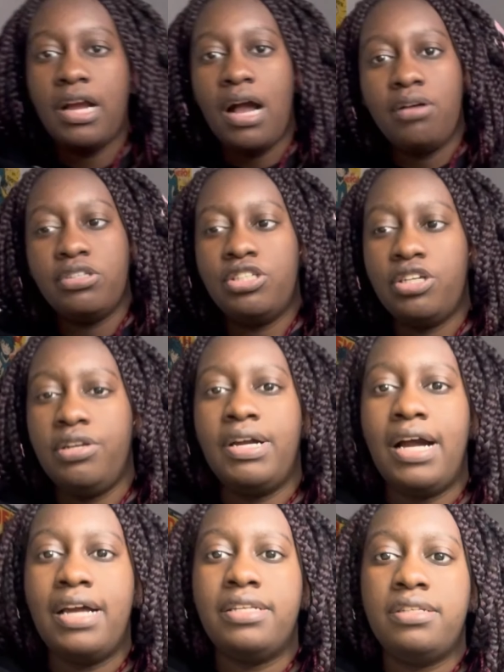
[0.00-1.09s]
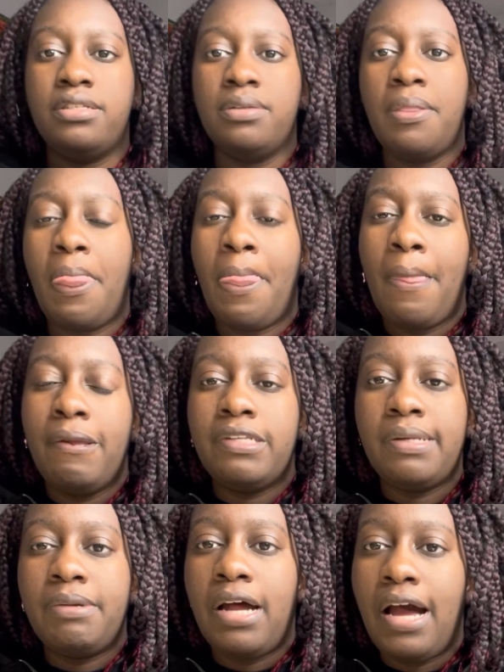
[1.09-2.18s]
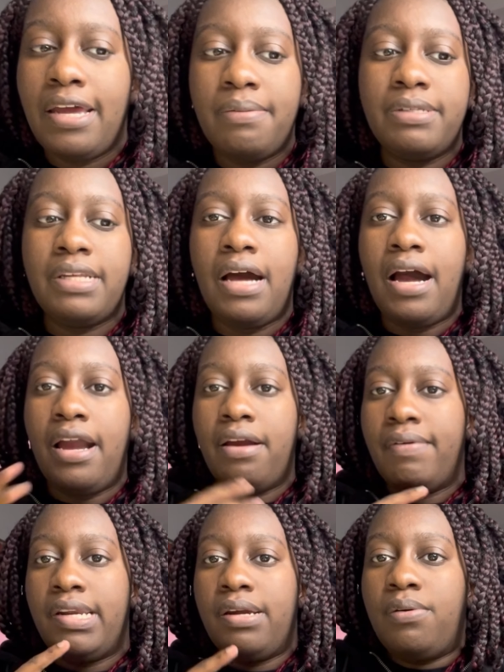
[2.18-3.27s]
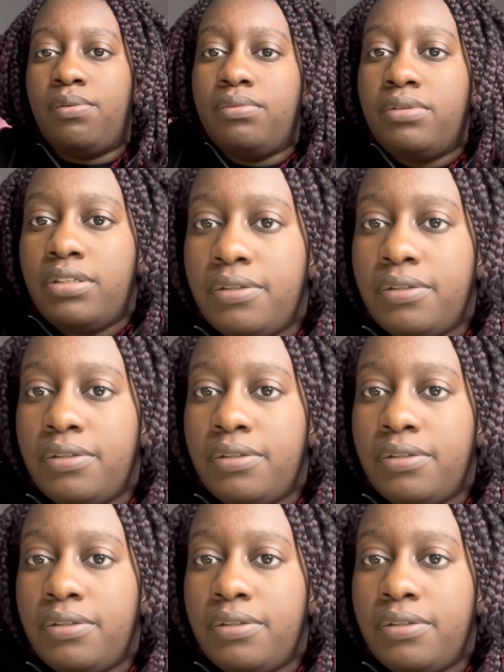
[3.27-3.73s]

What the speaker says: I'll just show you guys some of the items that I already owned.